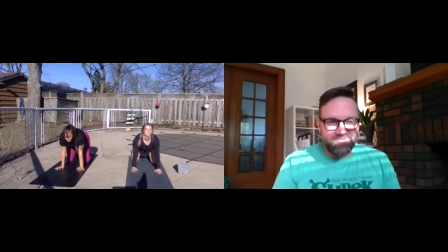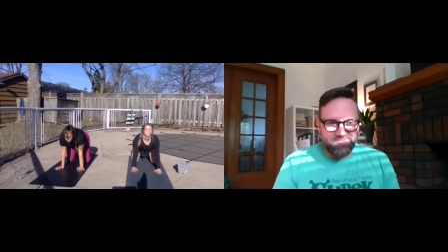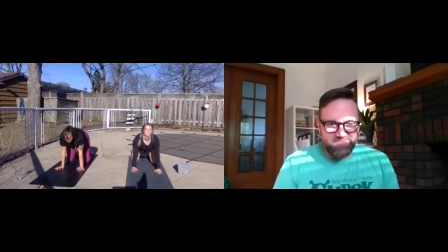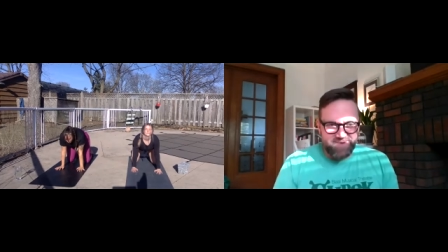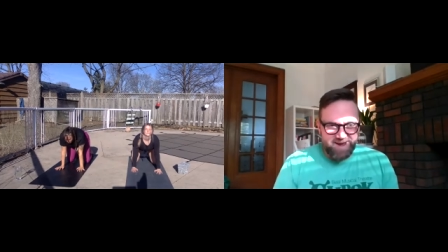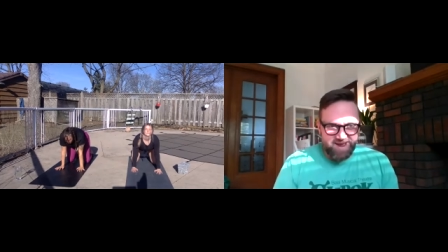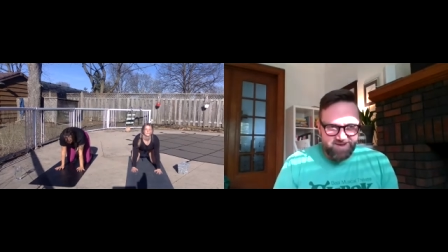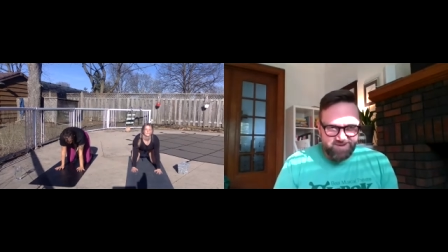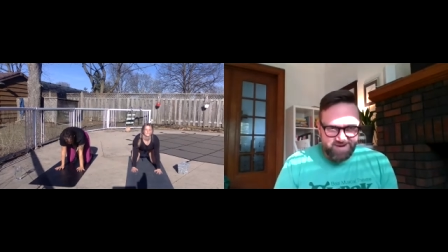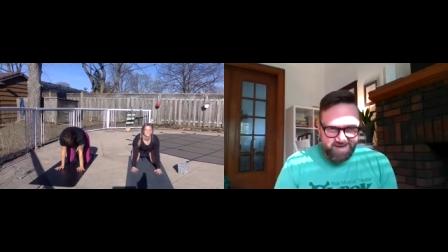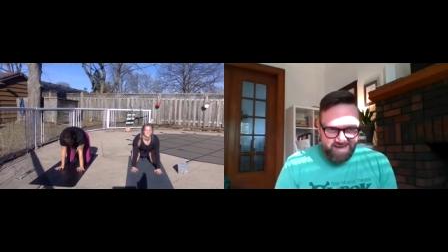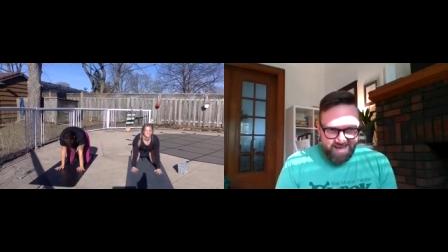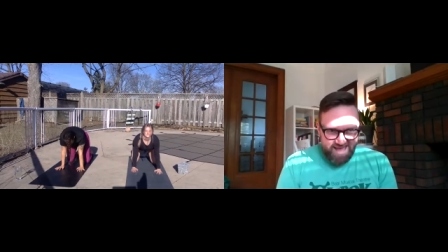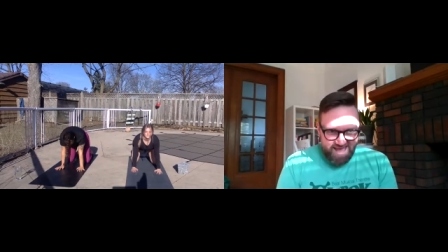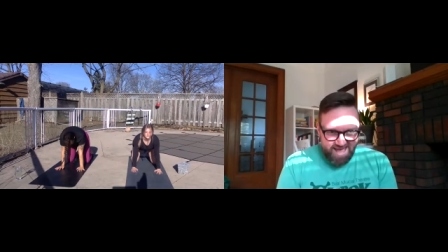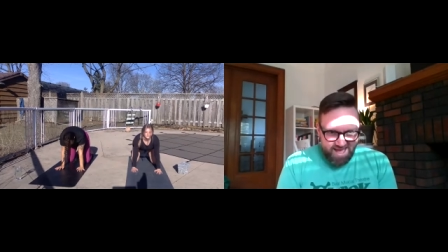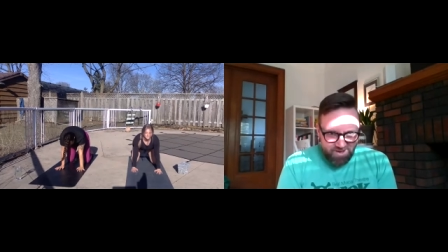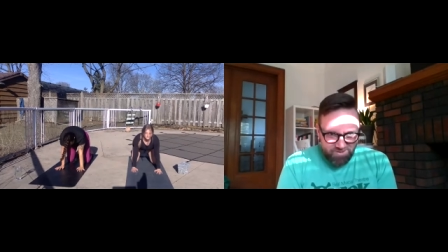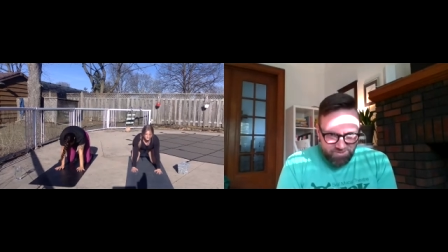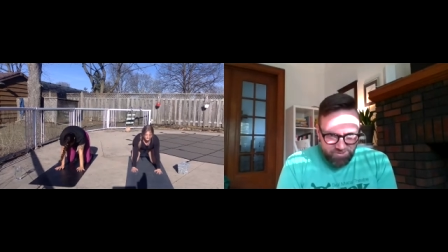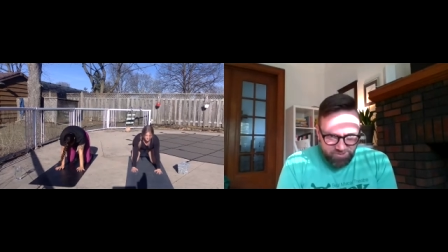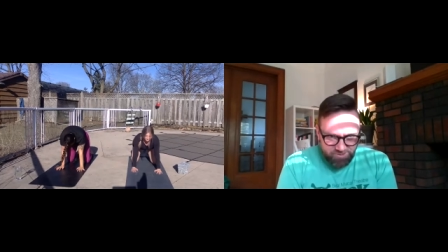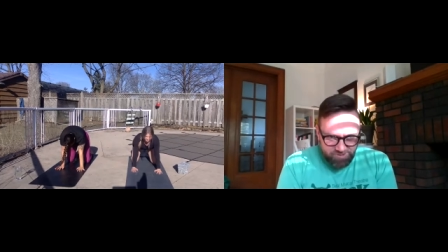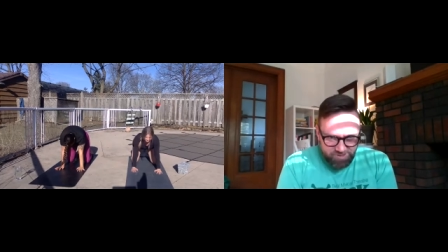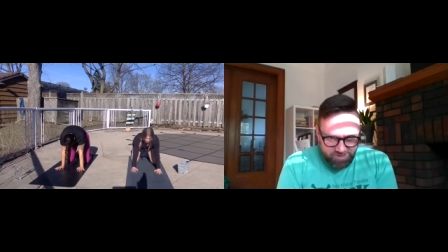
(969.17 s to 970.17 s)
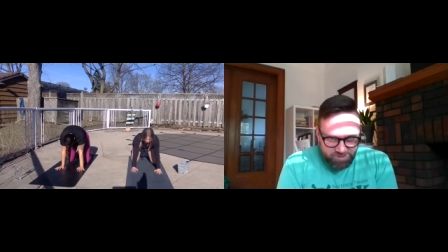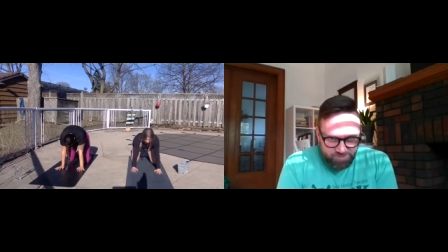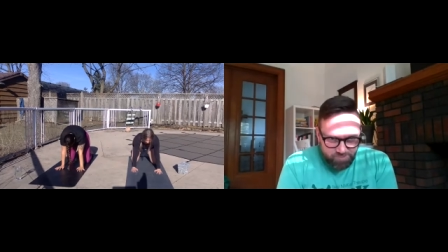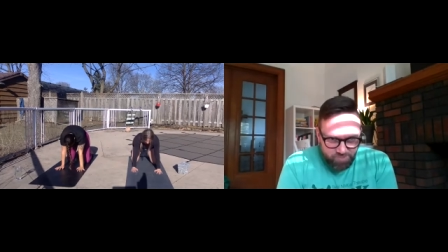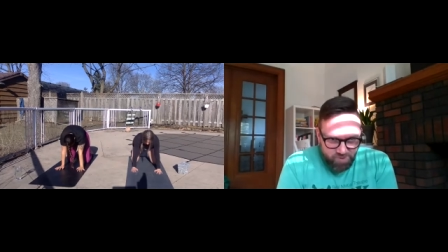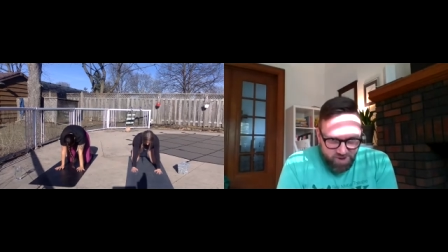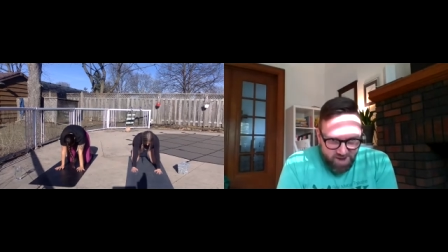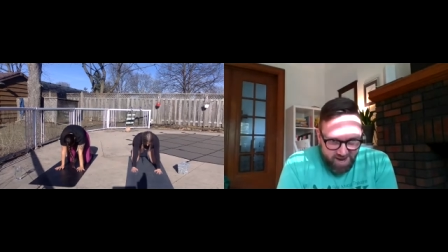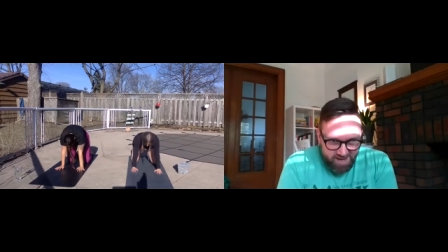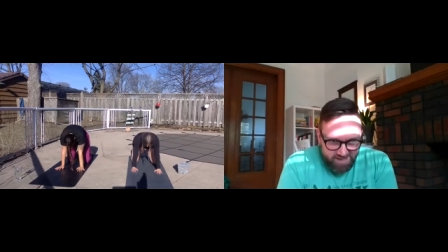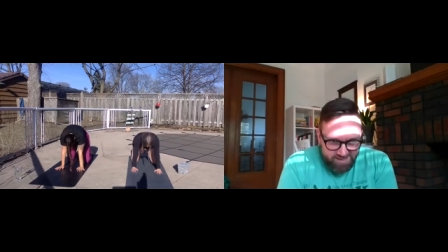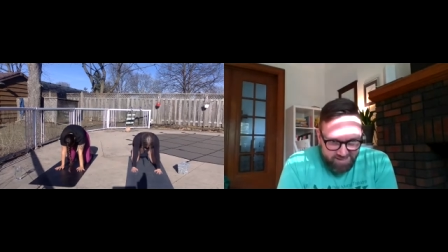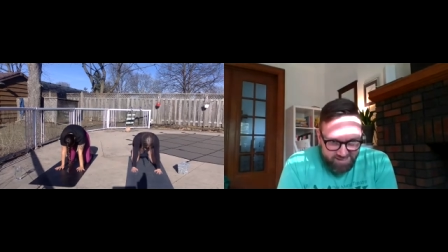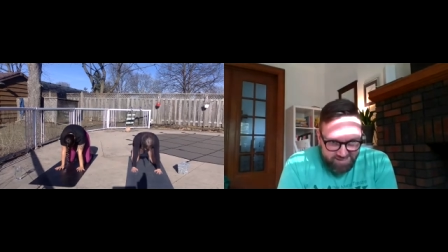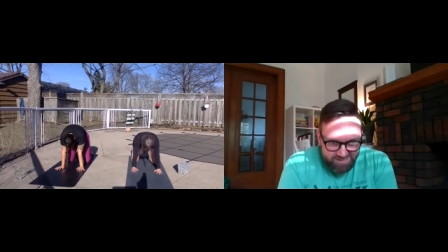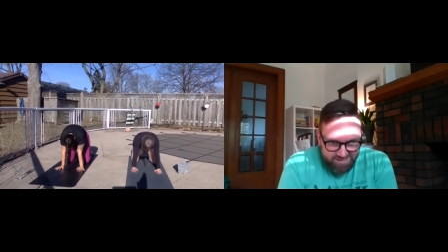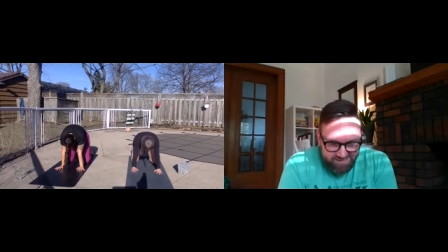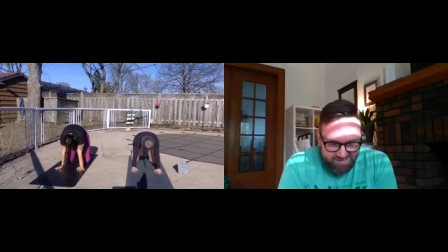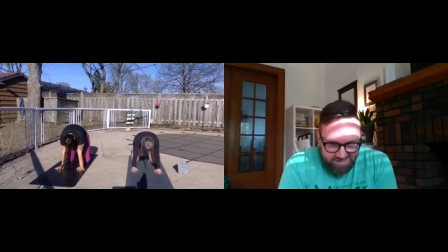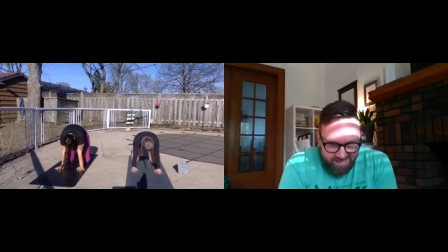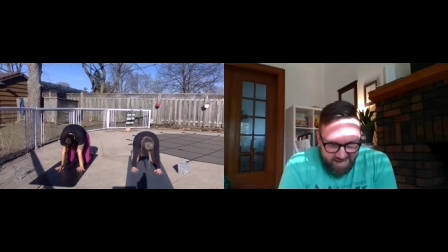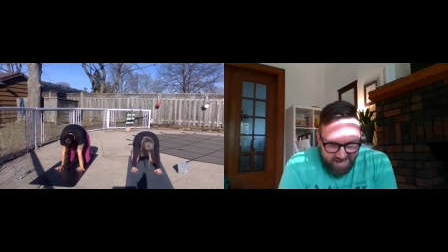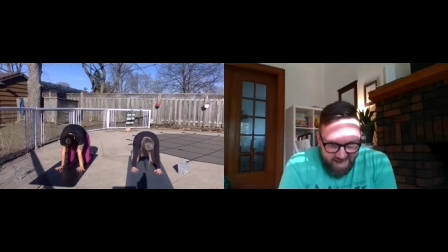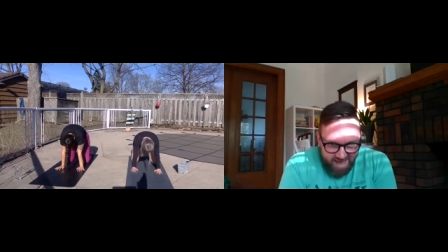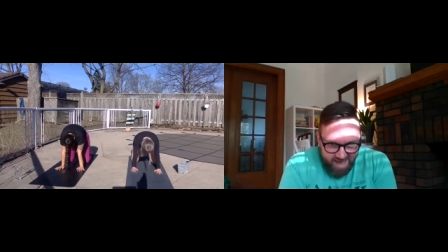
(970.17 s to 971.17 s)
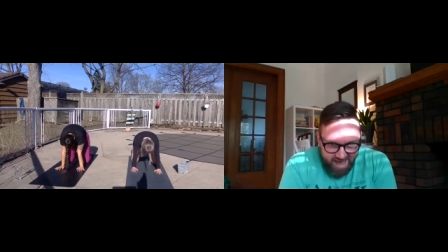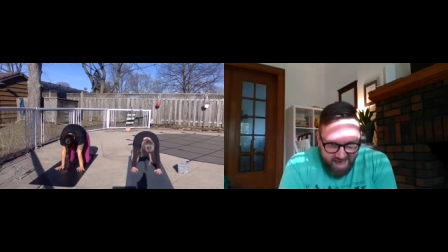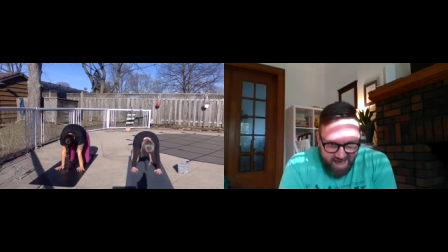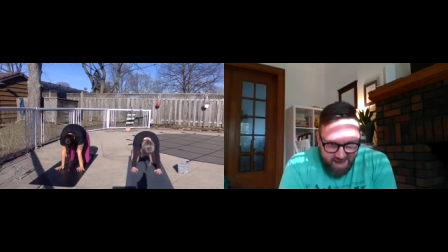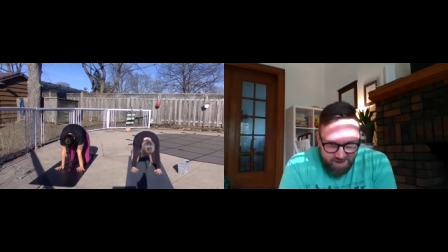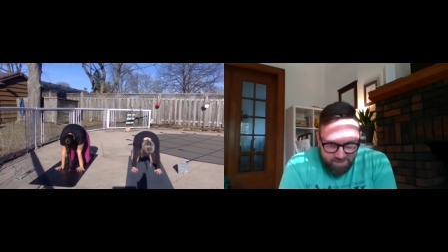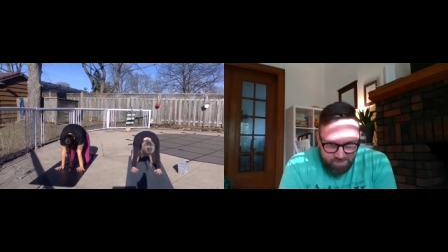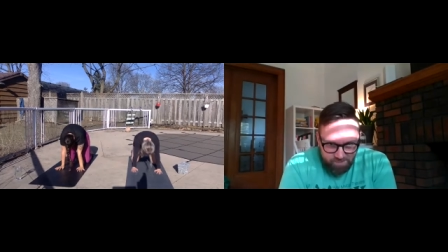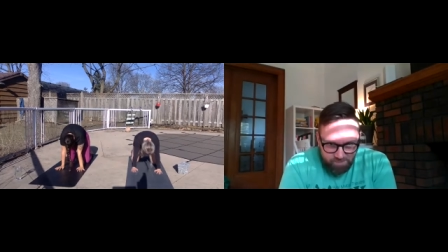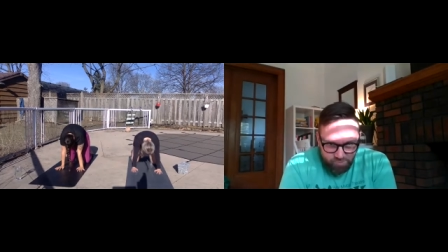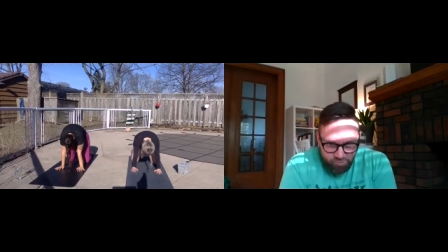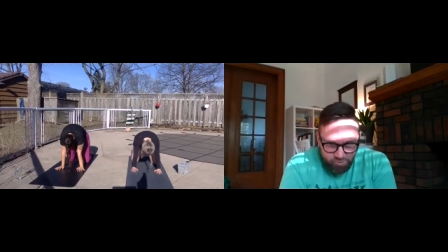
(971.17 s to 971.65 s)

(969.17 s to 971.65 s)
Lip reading: rounding out through the spine. This is cat.